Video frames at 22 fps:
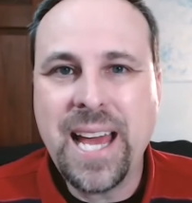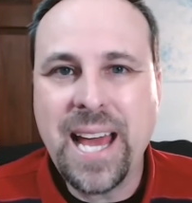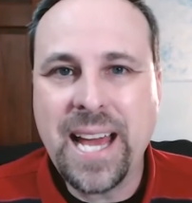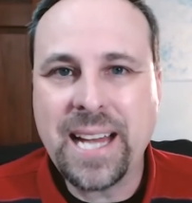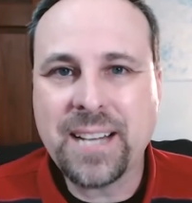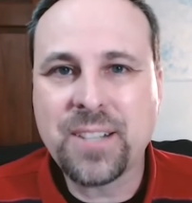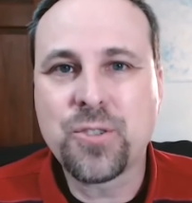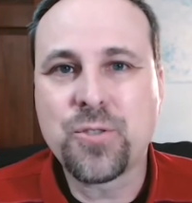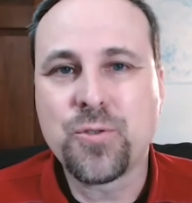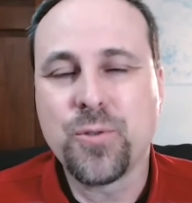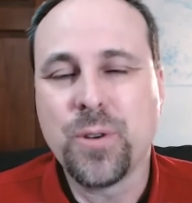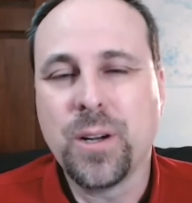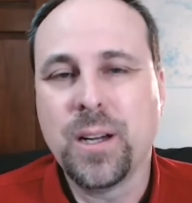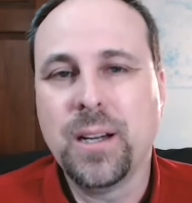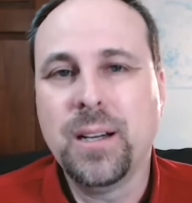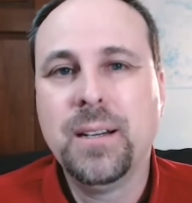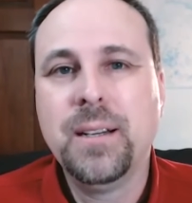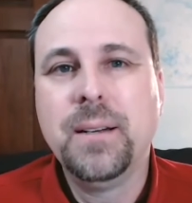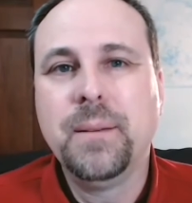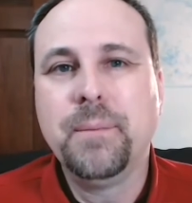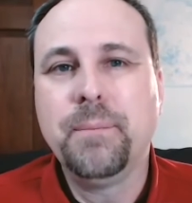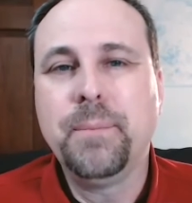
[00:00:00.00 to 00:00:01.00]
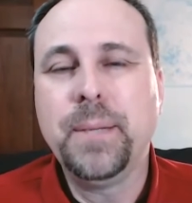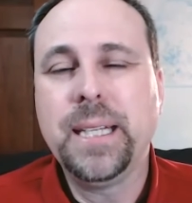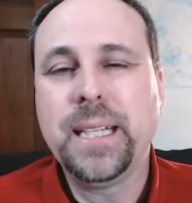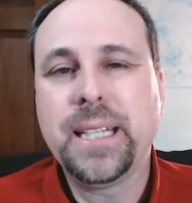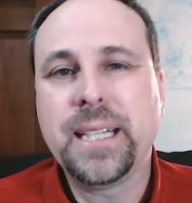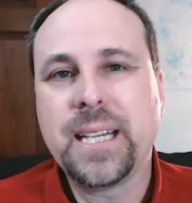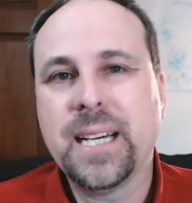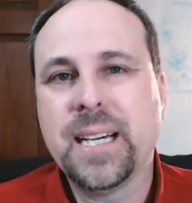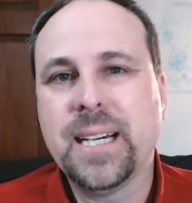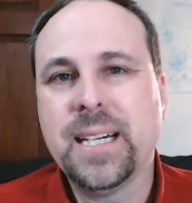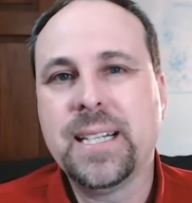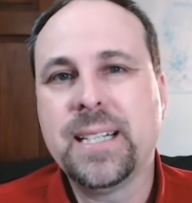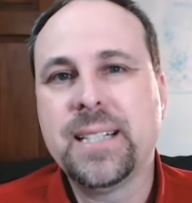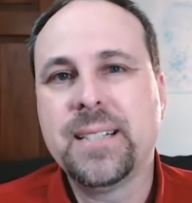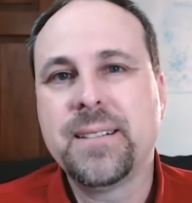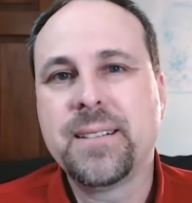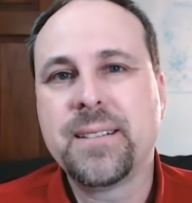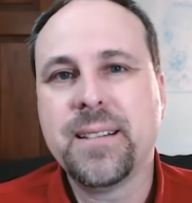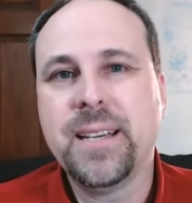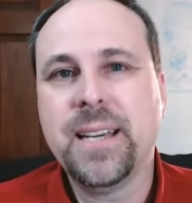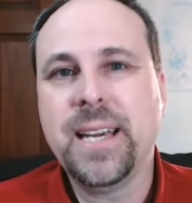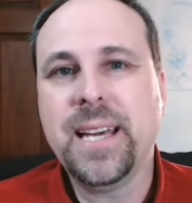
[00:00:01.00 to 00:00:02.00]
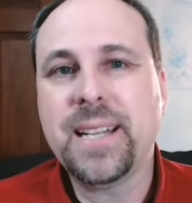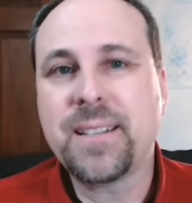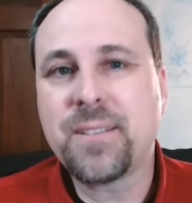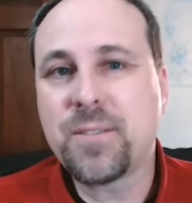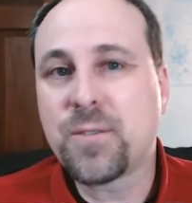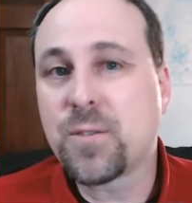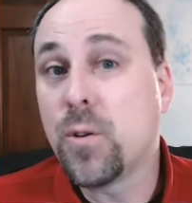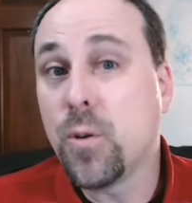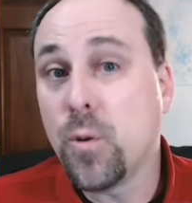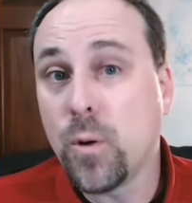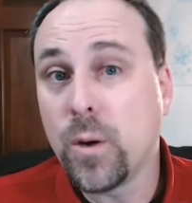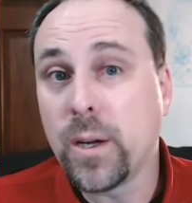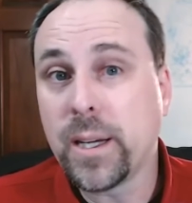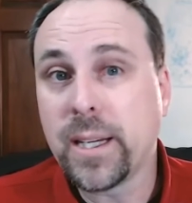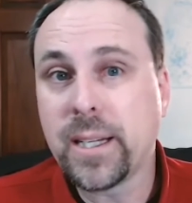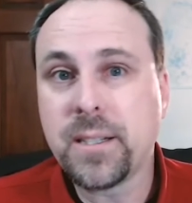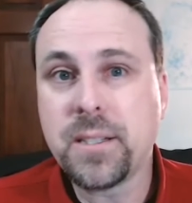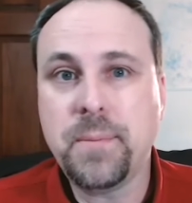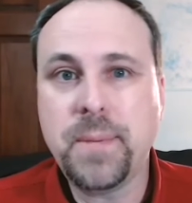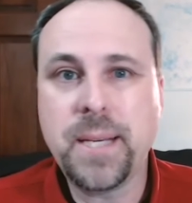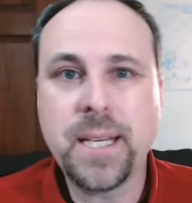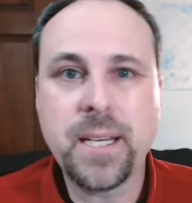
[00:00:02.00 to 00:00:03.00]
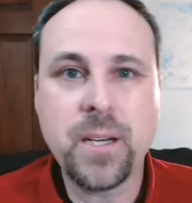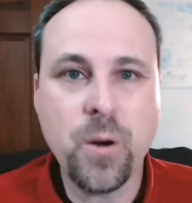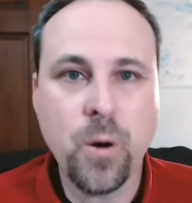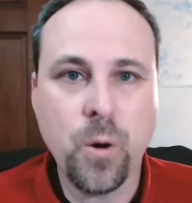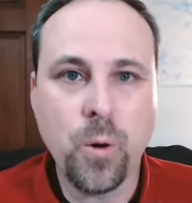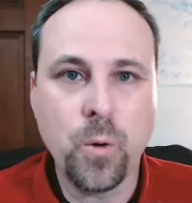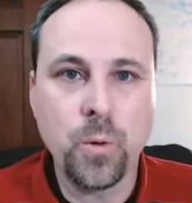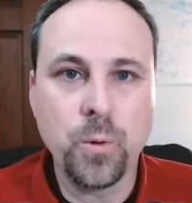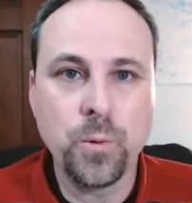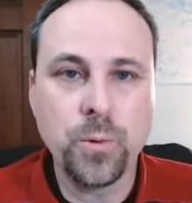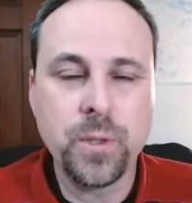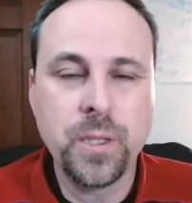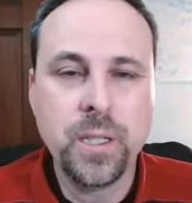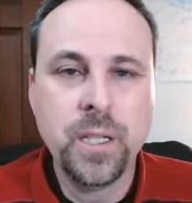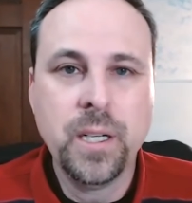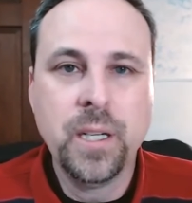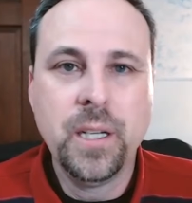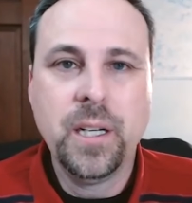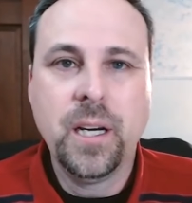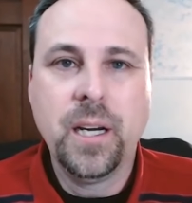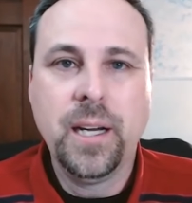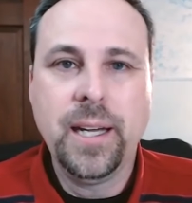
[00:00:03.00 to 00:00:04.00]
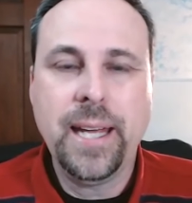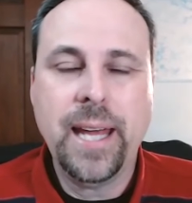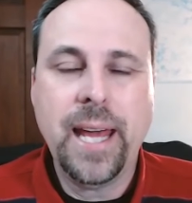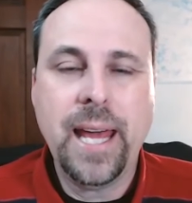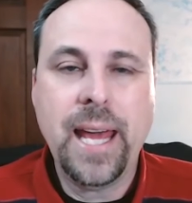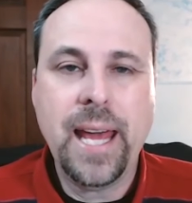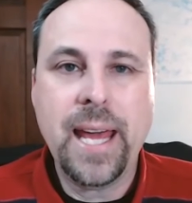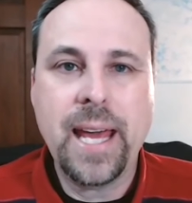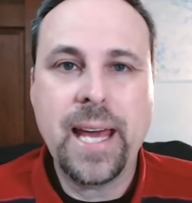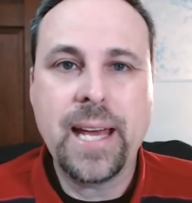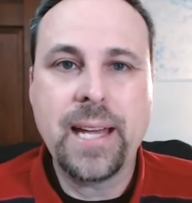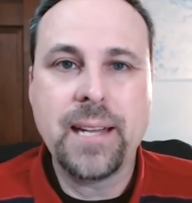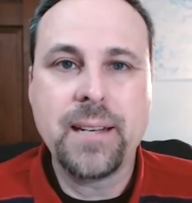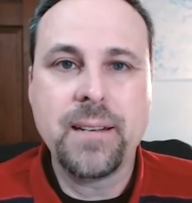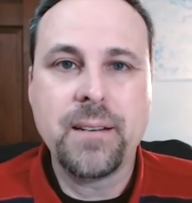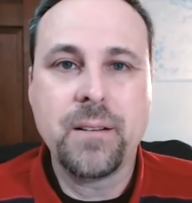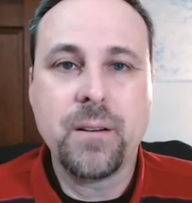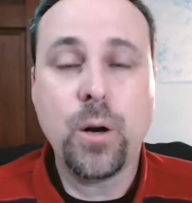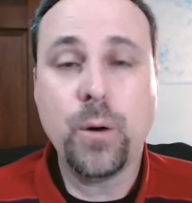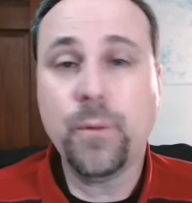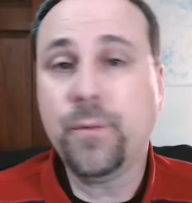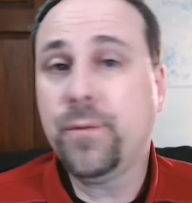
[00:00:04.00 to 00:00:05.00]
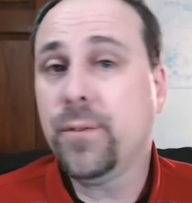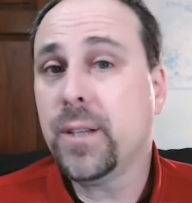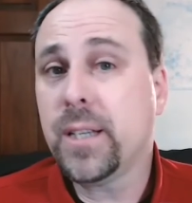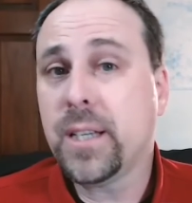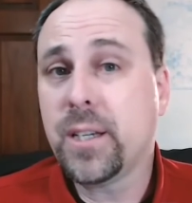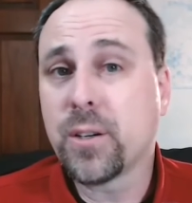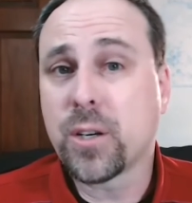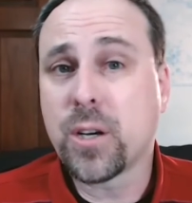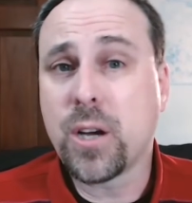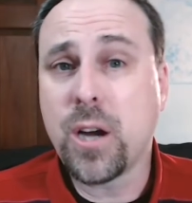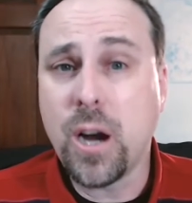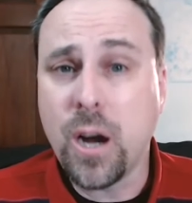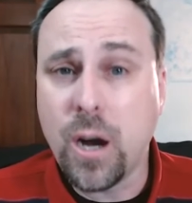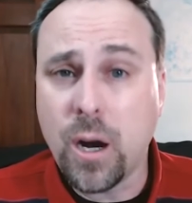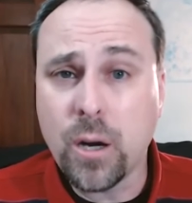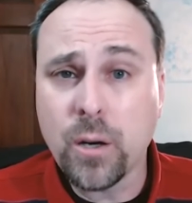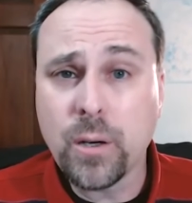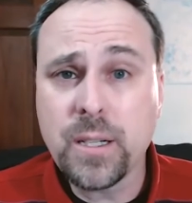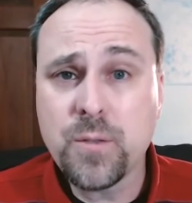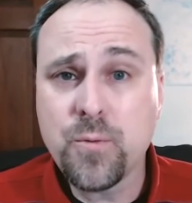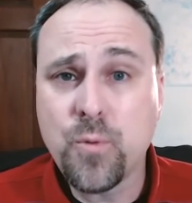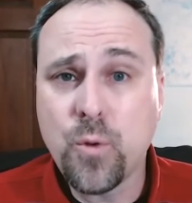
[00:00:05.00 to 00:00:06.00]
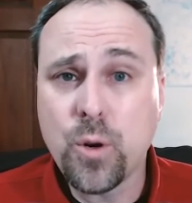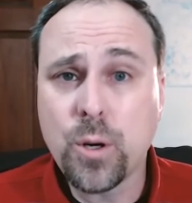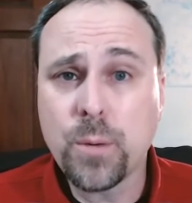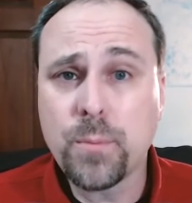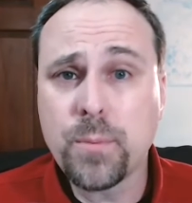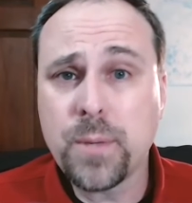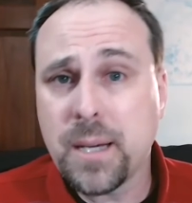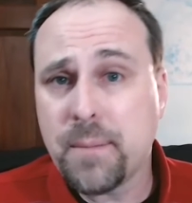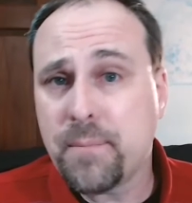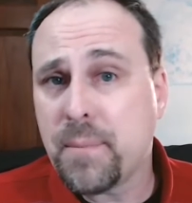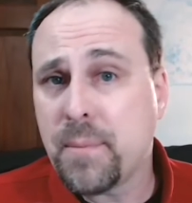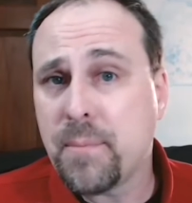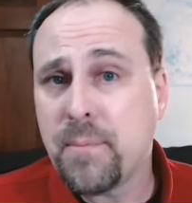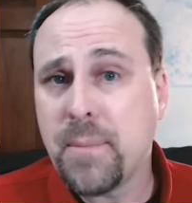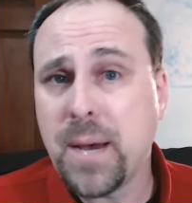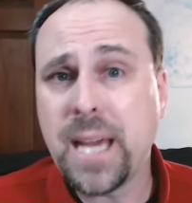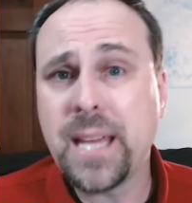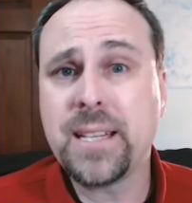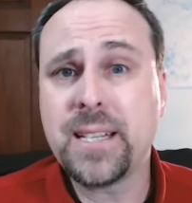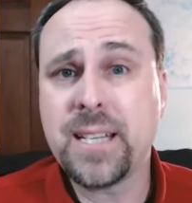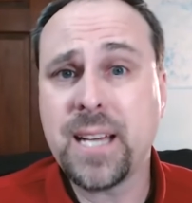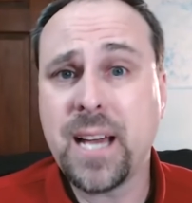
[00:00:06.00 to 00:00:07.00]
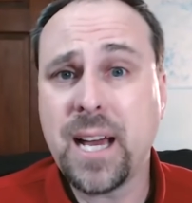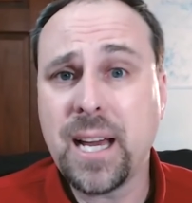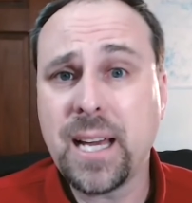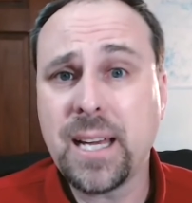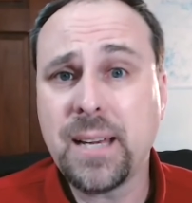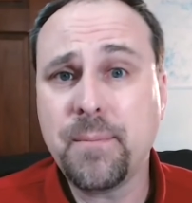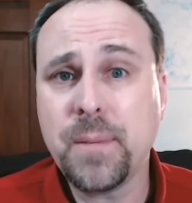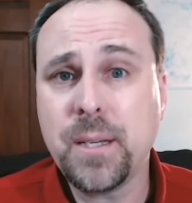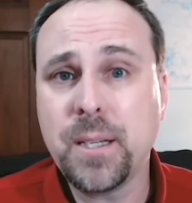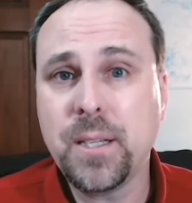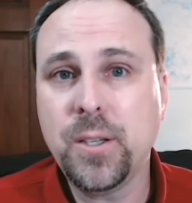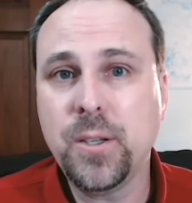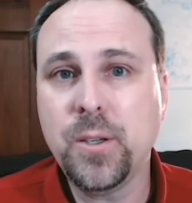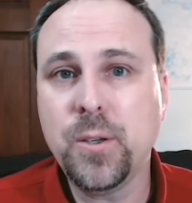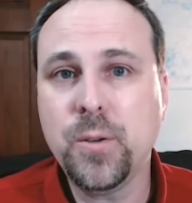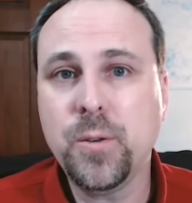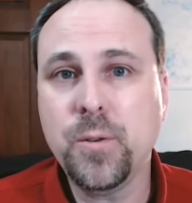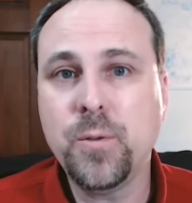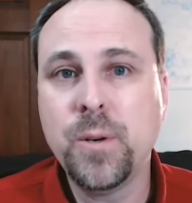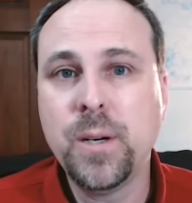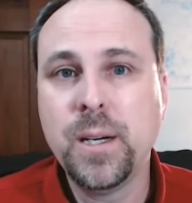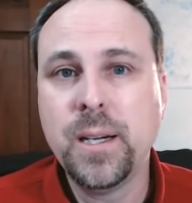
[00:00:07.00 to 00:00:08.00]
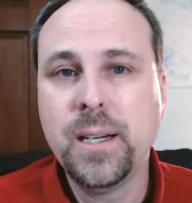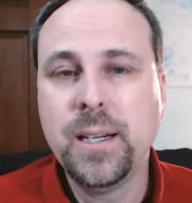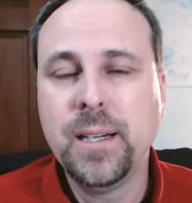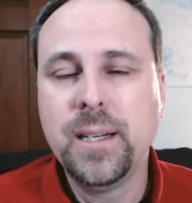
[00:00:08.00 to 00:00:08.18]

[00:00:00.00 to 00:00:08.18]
extra, because it's going to be cold and hopefully your car is warmed up by the time you